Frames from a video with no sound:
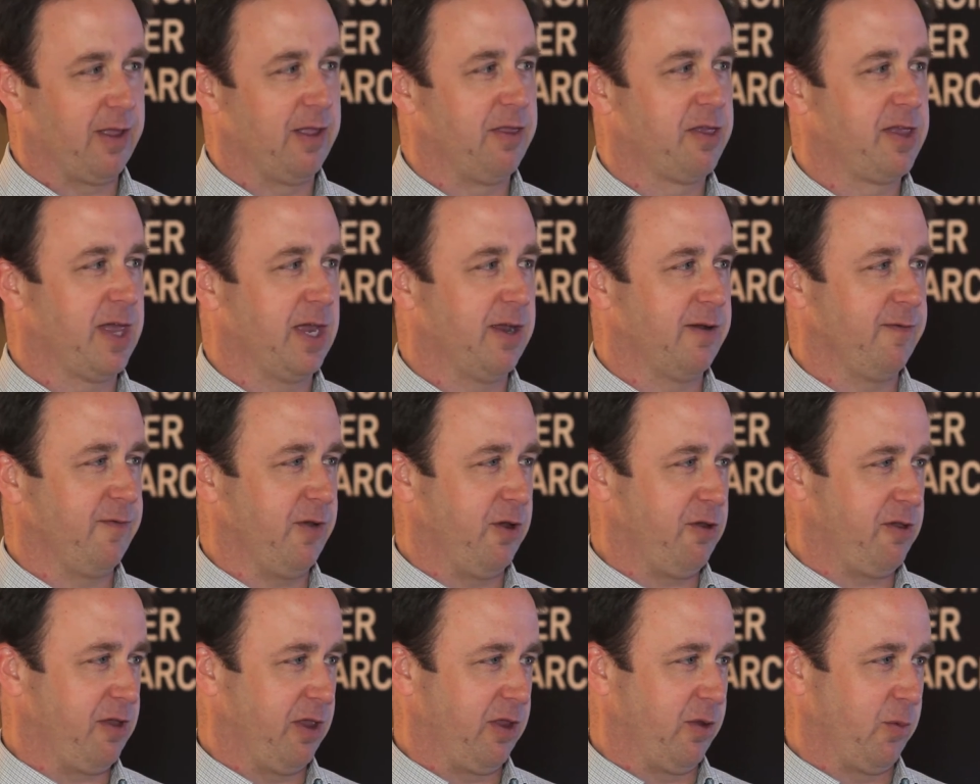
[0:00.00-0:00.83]
Instead of
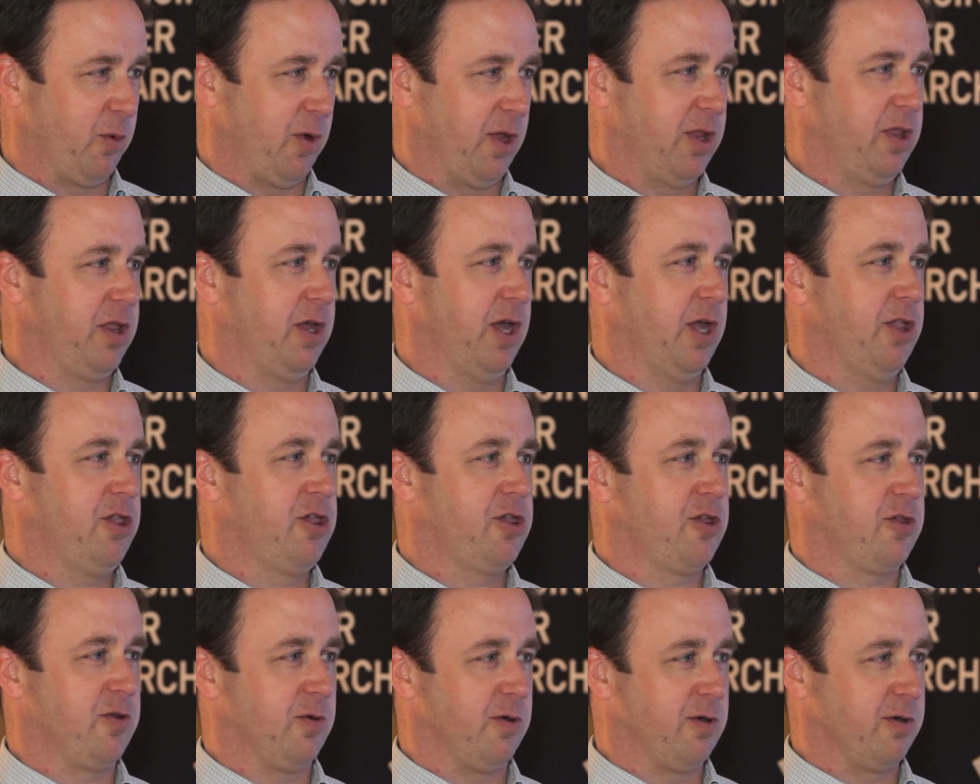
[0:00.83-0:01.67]
using the one
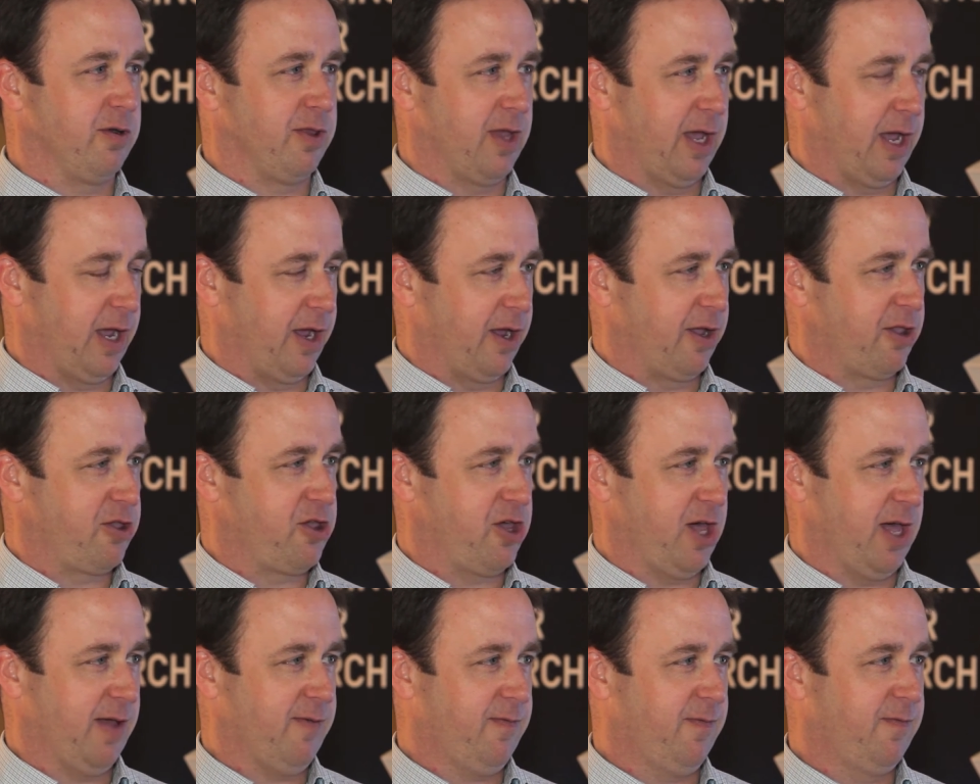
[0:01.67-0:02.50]
touch or the ion
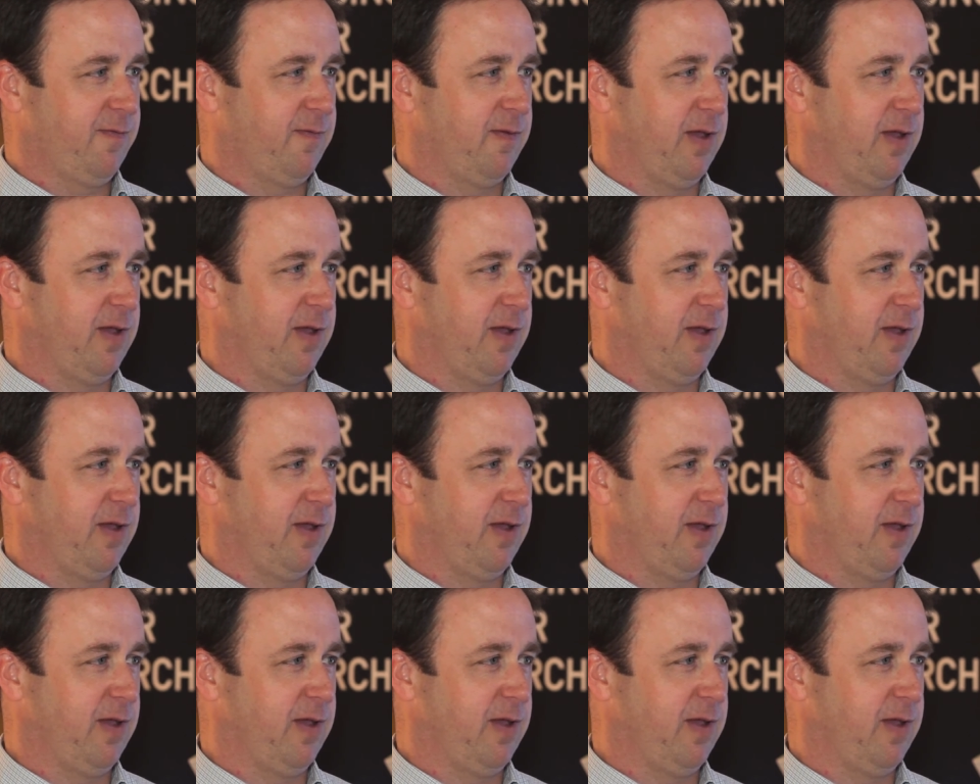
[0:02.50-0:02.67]
chef,